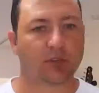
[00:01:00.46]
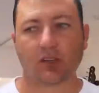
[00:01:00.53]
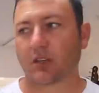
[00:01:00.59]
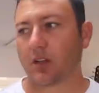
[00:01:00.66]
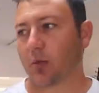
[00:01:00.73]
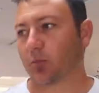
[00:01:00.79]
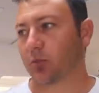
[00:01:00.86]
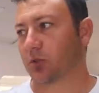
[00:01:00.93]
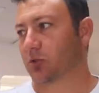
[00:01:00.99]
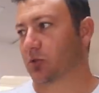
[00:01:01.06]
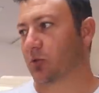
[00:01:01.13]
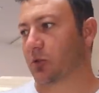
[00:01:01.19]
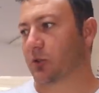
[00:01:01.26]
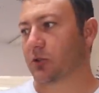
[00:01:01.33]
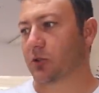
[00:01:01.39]
A couple of
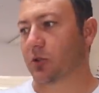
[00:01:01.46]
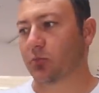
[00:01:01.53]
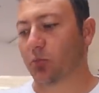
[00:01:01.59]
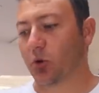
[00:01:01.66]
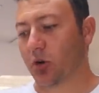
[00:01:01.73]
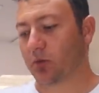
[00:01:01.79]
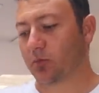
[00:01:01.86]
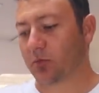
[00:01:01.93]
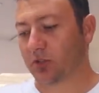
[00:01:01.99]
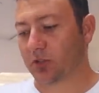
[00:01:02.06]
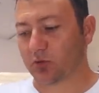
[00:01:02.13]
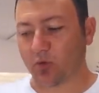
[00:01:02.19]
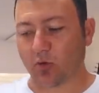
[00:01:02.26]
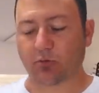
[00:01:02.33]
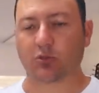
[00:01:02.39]
storage
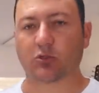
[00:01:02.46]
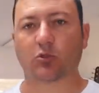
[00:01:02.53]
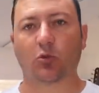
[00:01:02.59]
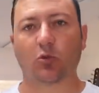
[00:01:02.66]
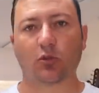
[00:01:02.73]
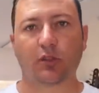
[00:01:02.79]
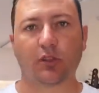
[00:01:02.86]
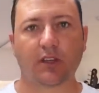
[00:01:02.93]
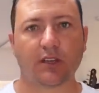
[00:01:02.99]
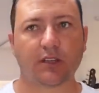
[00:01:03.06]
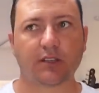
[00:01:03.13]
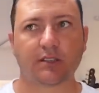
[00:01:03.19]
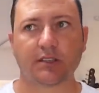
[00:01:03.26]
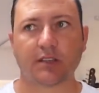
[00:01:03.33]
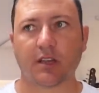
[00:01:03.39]
compartments where we store
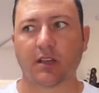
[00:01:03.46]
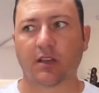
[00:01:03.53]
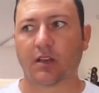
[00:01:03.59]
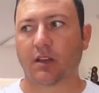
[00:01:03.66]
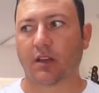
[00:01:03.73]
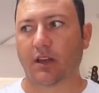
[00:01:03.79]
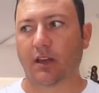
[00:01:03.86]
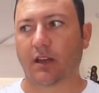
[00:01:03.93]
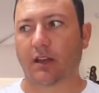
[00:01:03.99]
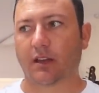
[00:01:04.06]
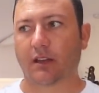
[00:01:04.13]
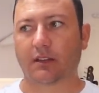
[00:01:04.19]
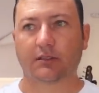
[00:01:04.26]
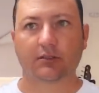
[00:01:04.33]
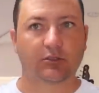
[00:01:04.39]
things,
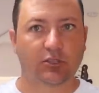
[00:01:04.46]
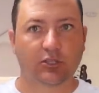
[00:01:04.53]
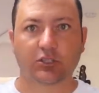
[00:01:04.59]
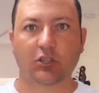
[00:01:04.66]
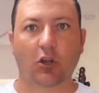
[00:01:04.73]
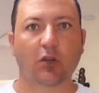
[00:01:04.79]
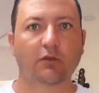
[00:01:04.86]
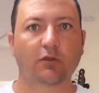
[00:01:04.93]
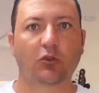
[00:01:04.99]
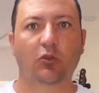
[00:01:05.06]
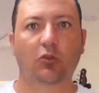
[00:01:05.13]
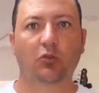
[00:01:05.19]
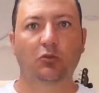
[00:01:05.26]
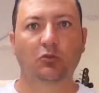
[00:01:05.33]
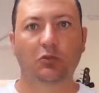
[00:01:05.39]
and just
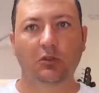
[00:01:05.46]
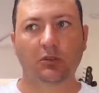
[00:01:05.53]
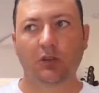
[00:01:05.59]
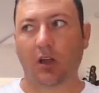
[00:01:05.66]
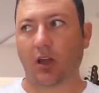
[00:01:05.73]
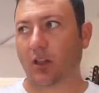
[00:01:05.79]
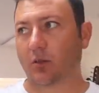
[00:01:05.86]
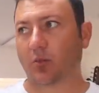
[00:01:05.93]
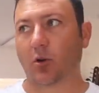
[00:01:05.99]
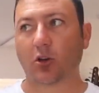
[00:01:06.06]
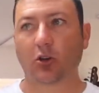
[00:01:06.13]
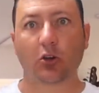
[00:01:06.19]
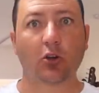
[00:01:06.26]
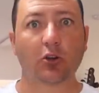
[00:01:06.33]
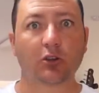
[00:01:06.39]
overall how the
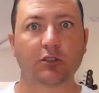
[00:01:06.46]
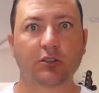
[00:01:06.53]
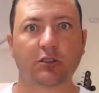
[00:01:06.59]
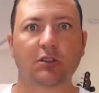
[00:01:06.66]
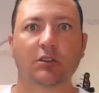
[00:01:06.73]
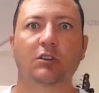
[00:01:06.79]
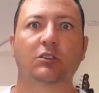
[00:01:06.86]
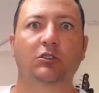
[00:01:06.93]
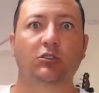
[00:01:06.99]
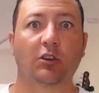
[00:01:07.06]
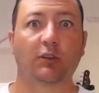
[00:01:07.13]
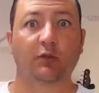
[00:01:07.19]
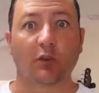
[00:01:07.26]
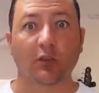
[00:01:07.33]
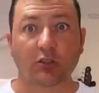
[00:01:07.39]
boat looks. So
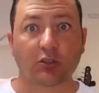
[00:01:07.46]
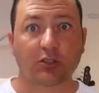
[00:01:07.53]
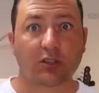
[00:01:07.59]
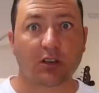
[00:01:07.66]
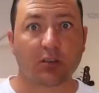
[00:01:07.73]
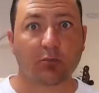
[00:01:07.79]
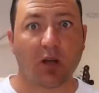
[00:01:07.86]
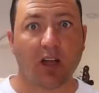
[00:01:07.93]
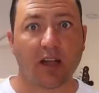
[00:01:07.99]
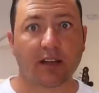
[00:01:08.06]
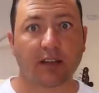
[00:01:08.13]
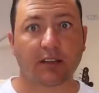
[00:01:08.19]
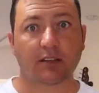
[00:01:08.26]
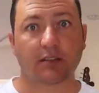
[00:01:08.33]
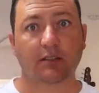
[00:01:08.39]
if you're interested in
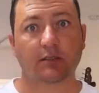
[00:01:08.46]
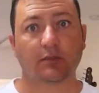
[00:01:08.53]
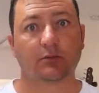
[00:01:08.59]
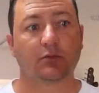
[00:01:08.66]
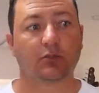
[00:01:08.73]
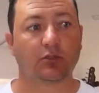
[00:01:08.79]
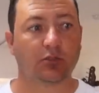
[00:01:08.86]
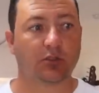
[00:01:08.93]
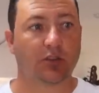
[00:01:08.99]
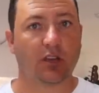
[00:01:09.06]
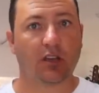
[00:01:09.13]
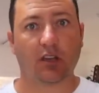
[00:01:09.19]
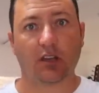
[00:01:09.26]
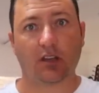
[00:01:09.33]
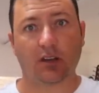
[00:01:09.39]
buying it, you
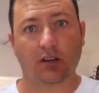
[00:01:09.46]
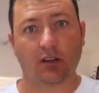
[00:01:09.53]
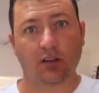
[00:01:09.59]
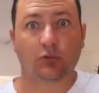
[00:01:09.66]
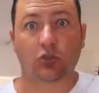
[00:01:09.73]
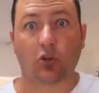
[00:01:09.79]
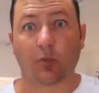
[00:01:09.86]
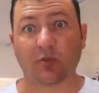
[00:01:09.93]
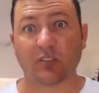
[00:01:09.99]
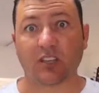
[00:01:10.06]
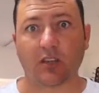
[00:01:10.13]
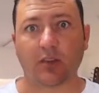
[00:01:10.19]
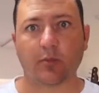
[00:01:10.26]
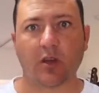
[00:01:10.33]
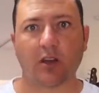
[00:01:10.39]
can drop us an
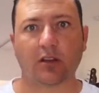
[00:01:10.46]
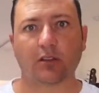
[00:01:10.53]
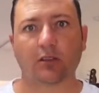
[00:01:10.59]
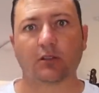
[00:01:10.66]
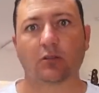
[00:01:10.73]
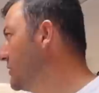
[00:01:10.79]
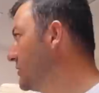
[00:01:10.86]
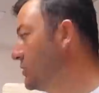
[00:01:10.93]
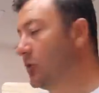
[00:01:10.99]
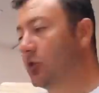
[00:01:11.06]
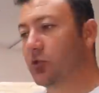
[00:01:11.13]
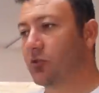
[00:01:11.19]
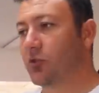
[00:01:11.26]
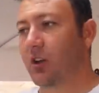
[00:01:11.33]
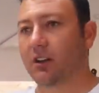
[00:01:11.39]
email. In the
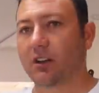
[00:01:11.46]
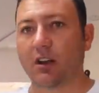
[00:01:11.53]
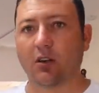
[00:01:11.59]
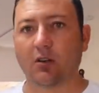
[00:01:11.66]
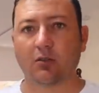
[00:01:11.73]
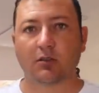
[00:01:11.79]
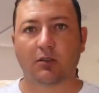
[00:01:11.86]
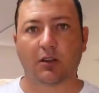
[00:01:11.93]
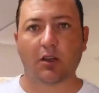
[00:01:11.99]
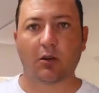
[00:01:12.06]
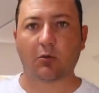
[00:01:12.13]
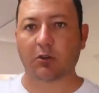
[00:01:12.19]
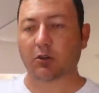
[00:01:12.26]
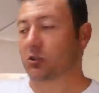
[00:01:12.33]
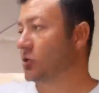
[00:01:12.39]
saloon right now, and
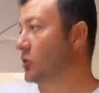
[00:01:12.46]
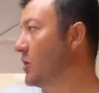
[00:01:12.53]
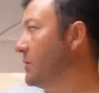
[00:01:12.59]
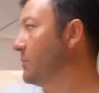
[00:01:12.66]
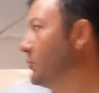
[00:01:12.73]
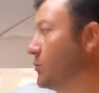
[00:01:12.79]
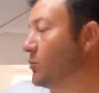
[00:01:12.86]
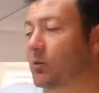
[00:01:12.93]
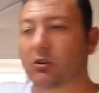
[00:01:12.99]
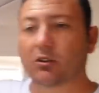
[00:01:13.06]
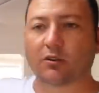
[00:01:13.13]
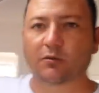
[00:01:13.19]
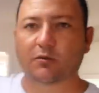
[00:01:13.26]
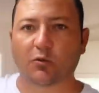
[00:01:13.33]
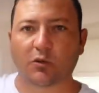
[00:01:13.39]
we're going to start up with one of
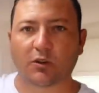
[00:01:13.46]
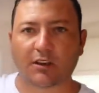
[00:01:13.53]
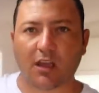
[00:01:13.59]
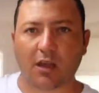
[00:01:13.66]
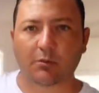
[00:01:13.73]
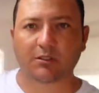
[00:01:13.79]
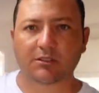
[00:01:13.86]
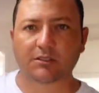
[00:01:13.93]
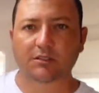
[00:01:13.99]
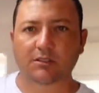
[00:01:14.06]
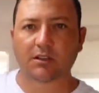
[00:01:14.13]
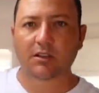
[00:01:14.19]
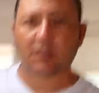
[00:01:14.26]
the forward cabins.